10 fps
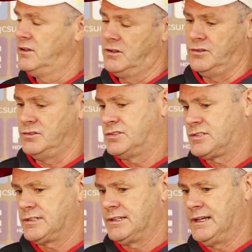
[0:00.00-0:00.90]

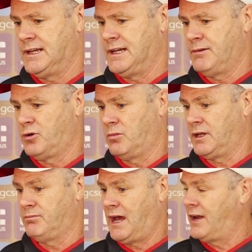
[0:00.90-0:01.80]
who's
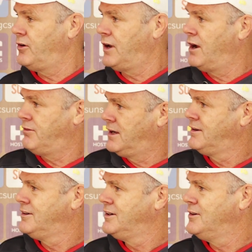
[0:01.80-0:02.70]
probably 100 over